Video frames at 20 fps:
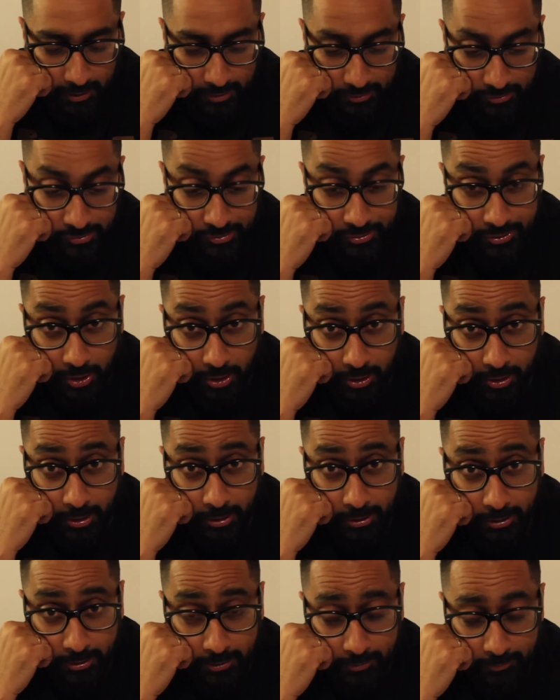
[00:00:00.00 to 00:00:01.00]
it's
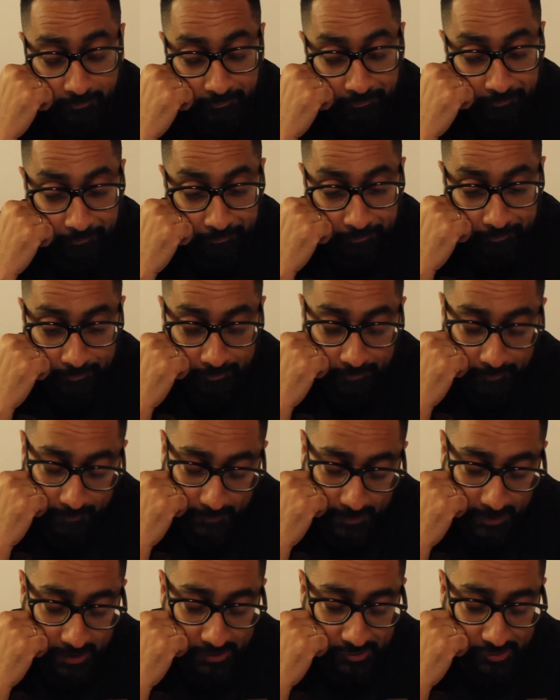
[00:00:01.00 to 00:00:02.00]
dark,
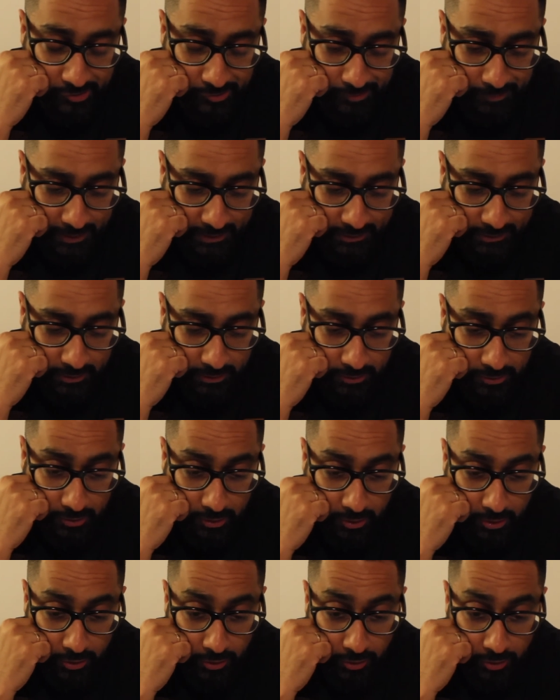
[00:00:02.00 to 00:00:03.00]
as expected.
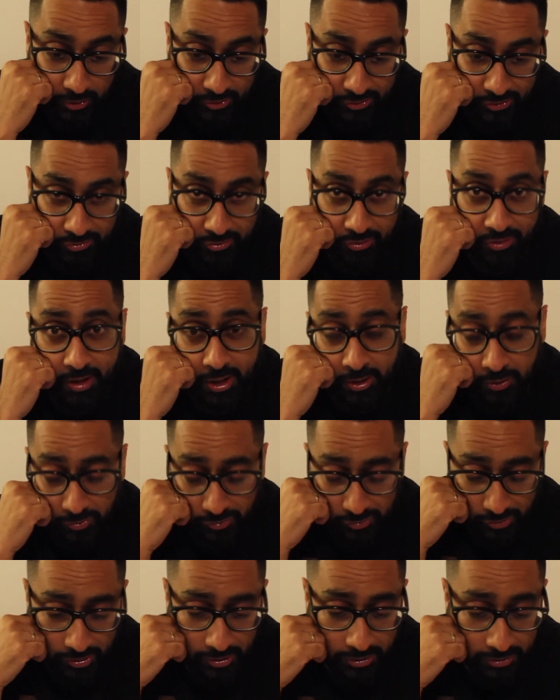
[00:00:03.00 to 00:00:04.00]
Lots of
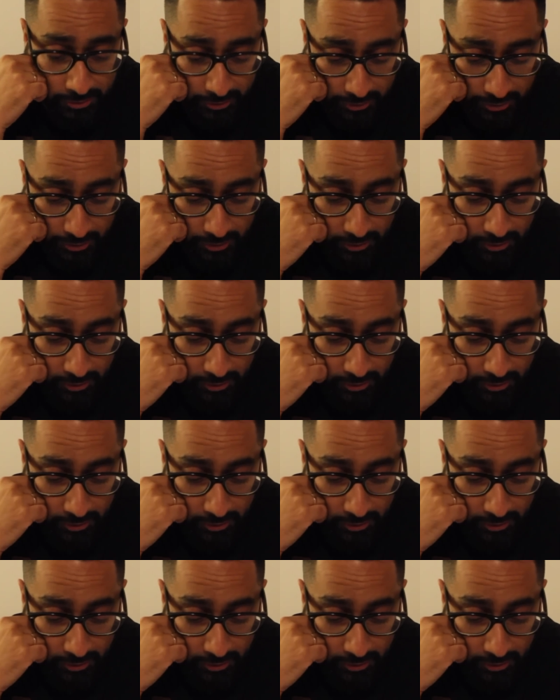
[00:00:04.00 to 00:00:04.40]
Thanos in it.